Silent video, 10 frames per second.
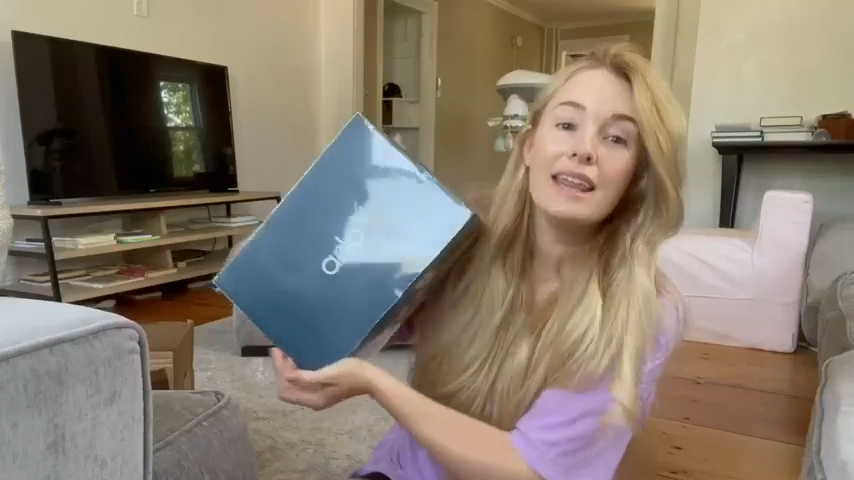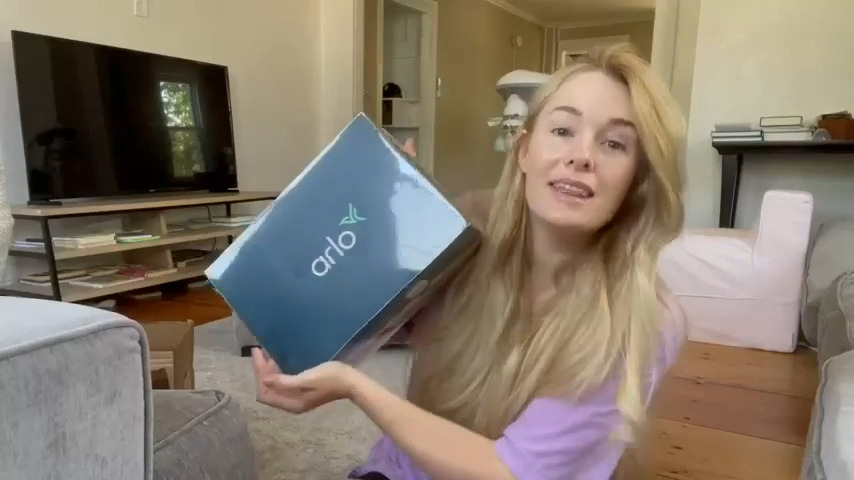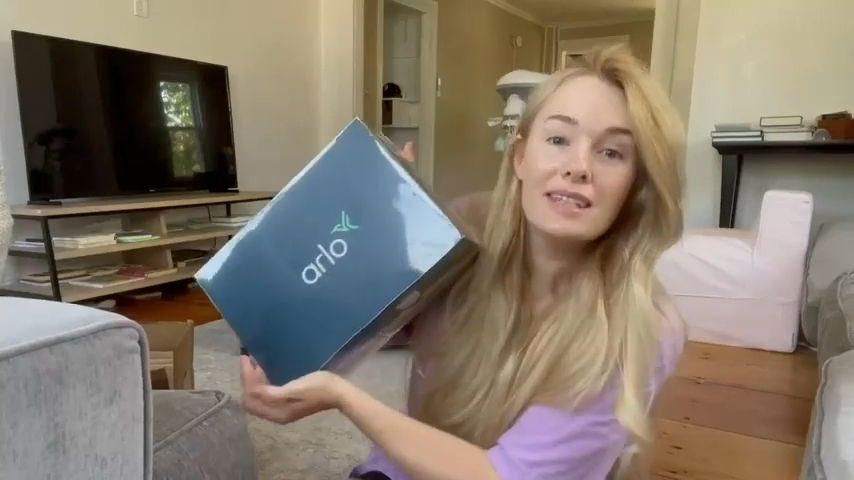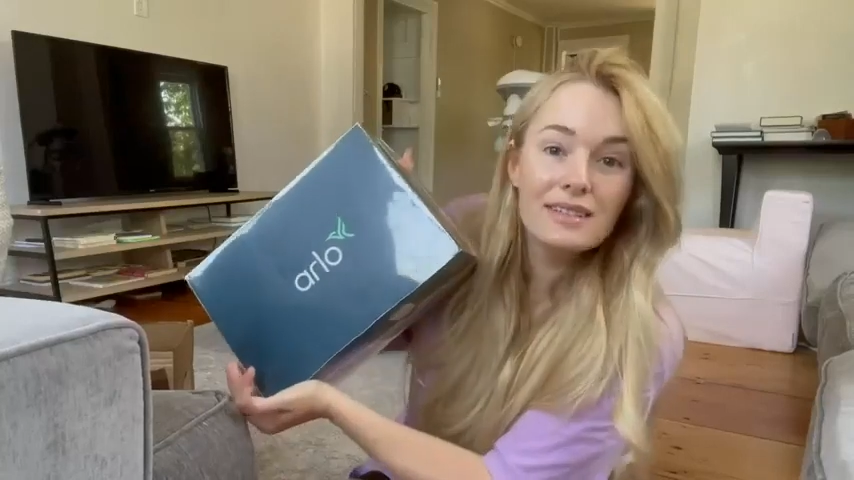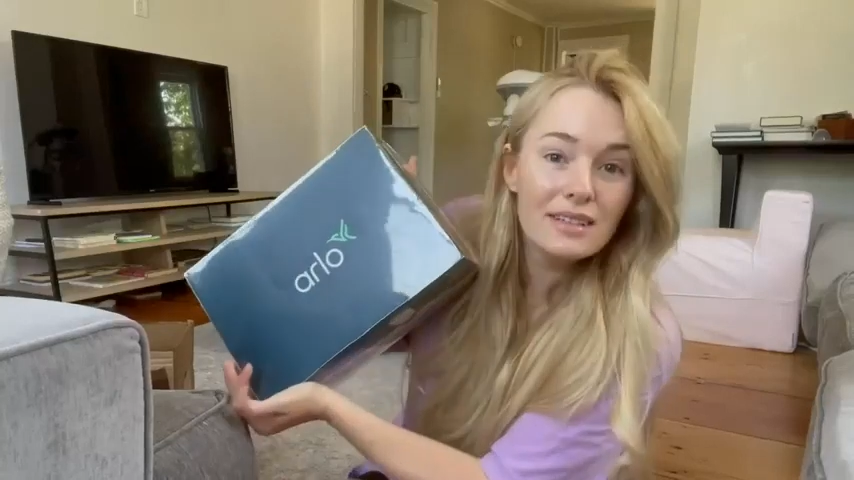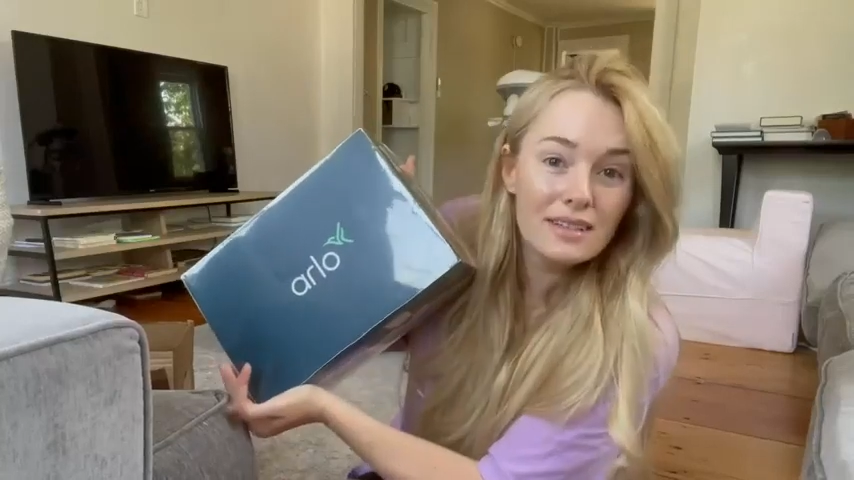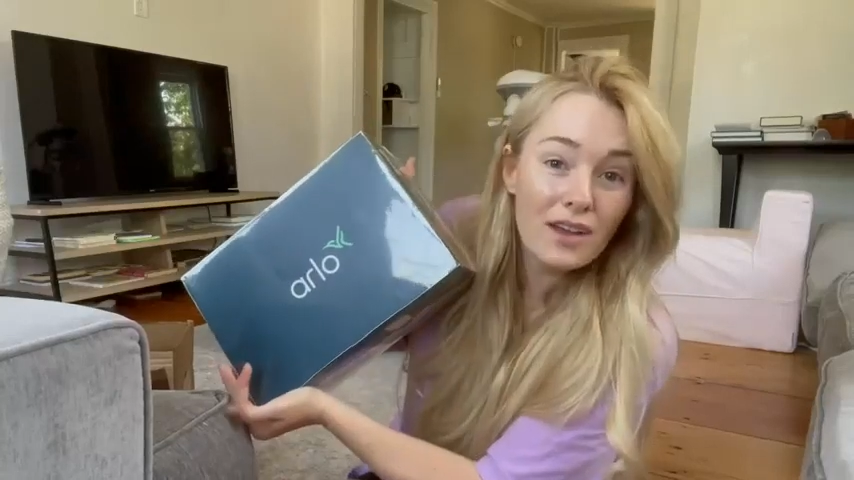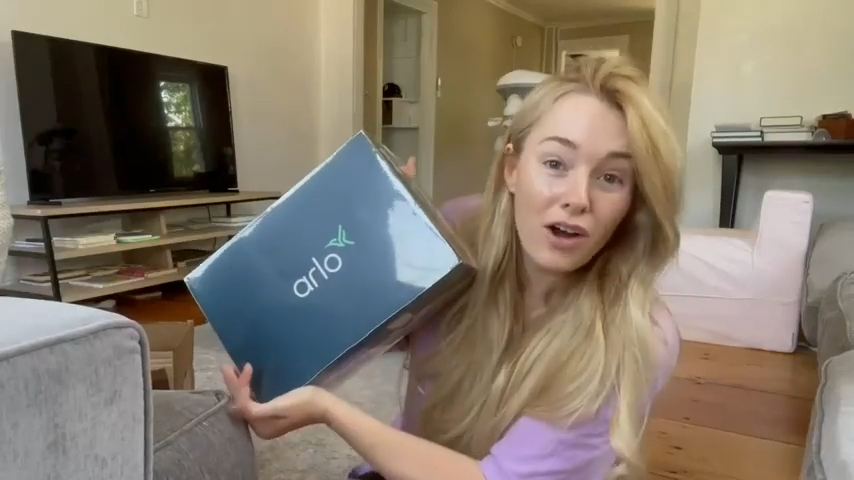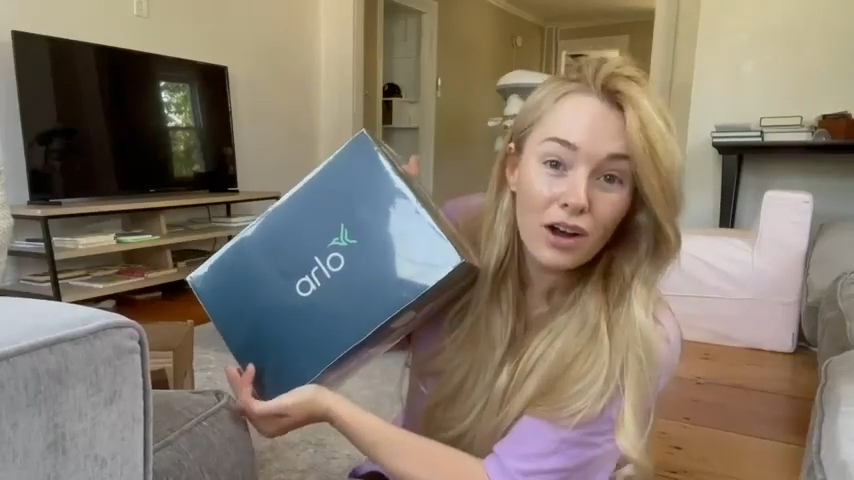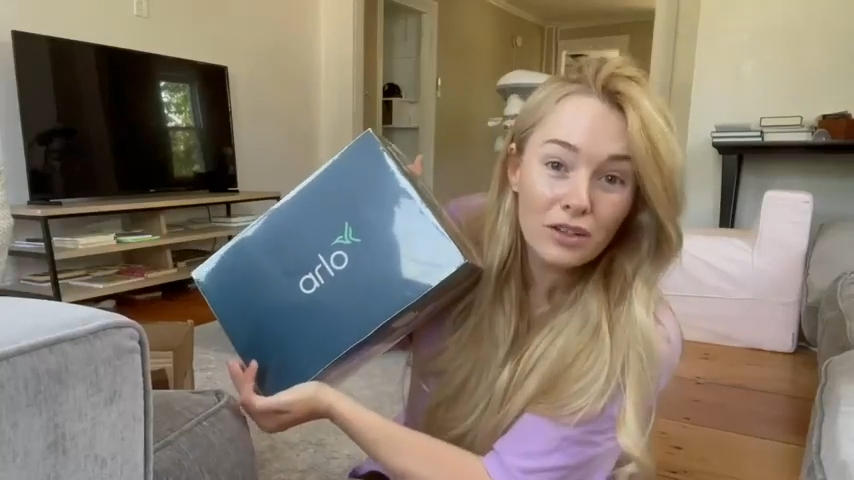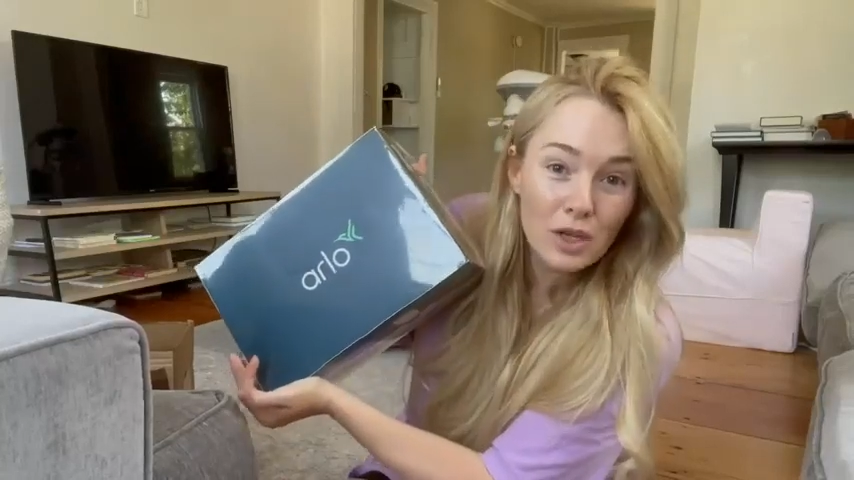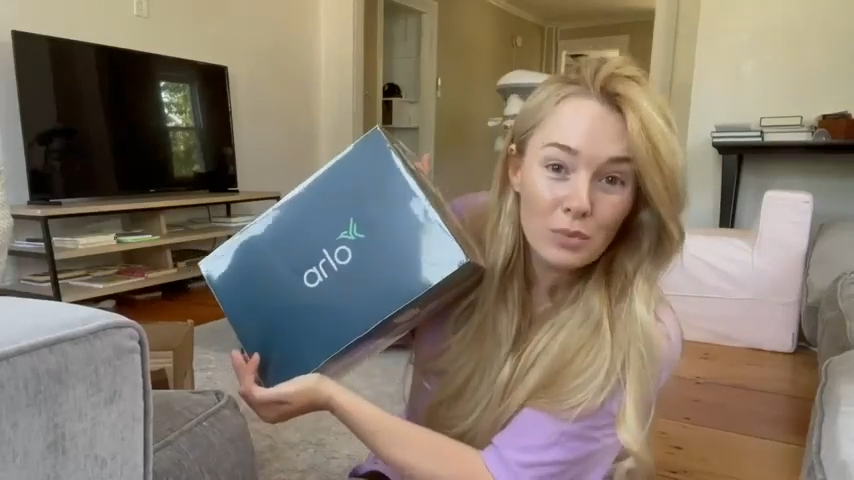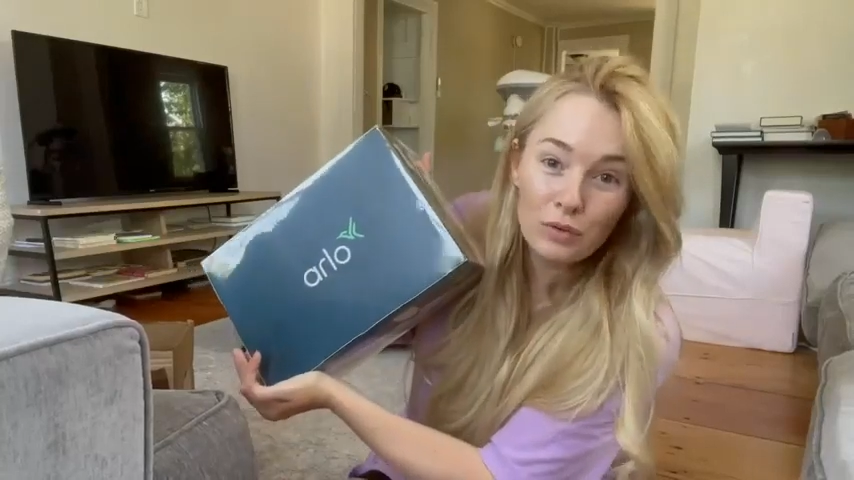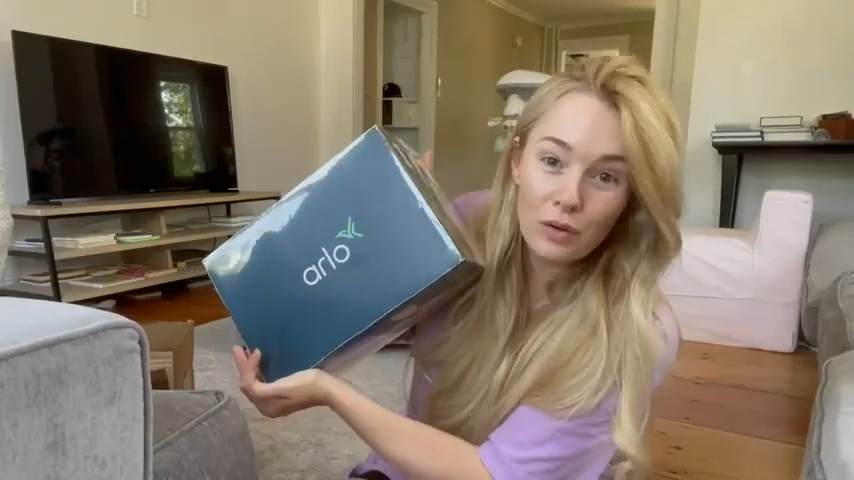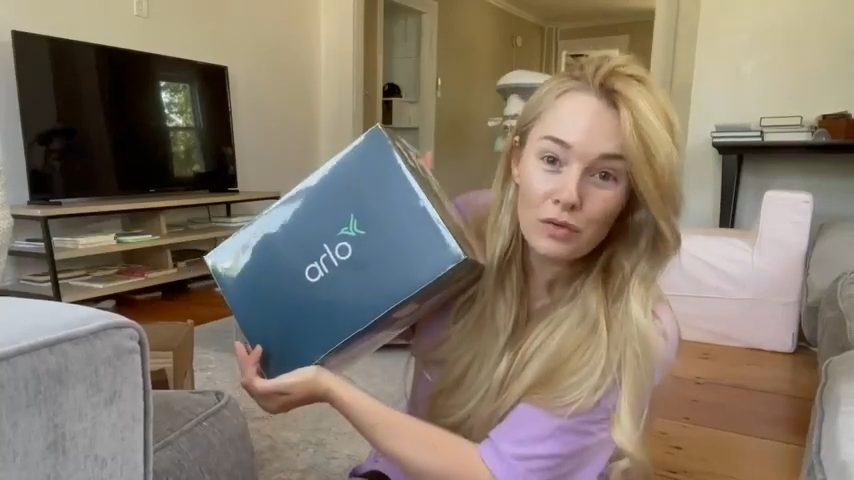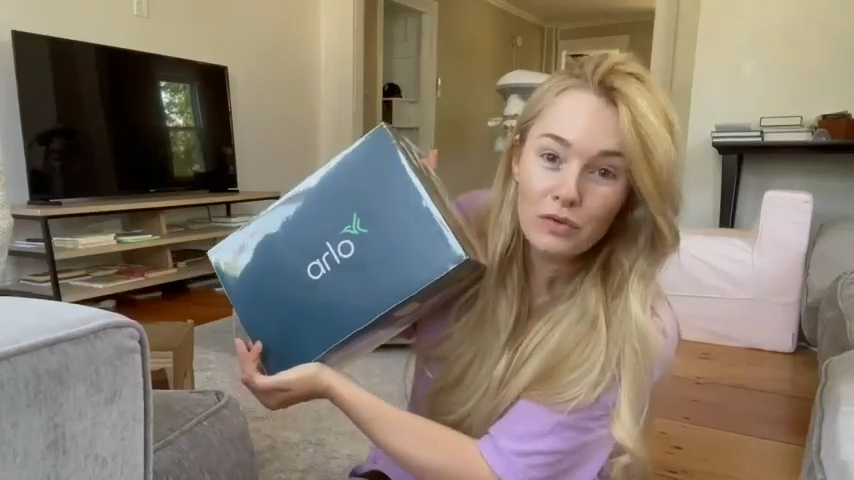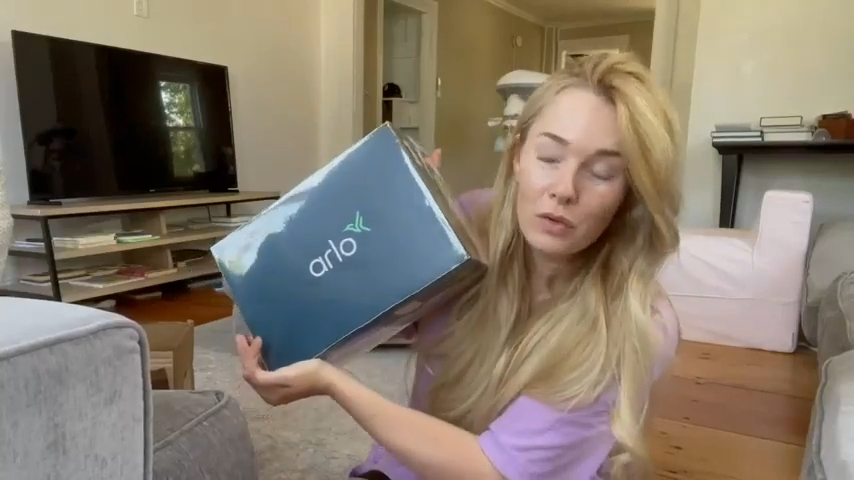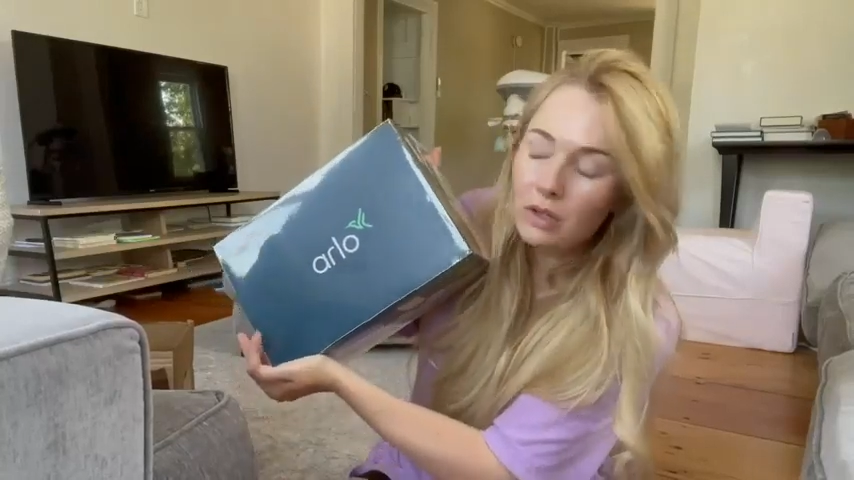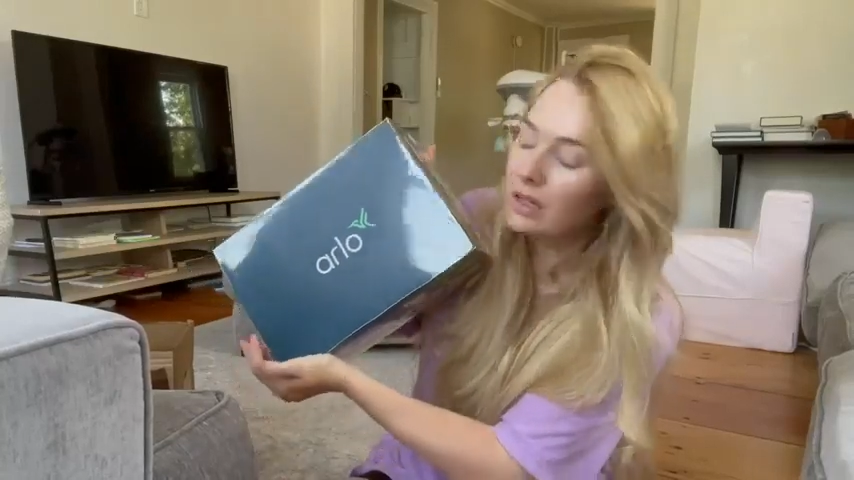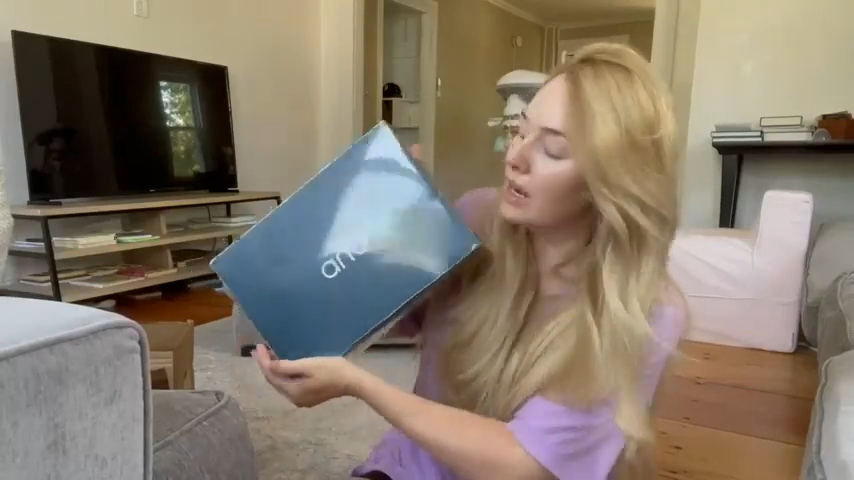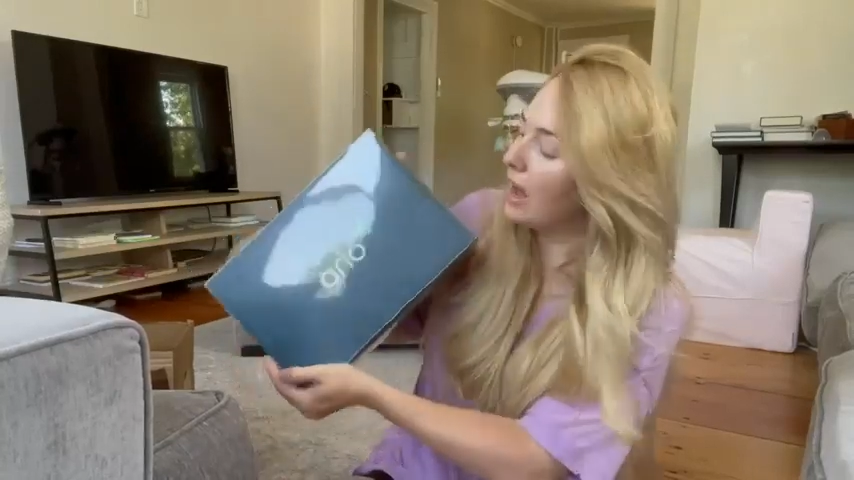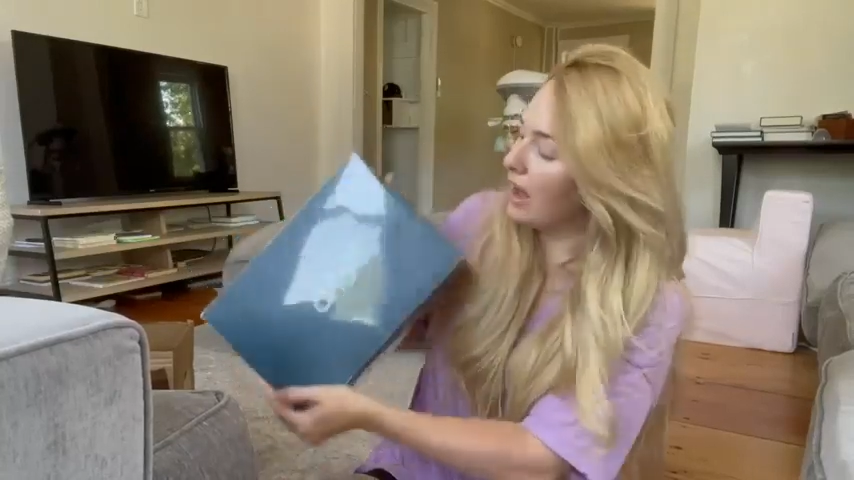This is the Arlo Pro 4.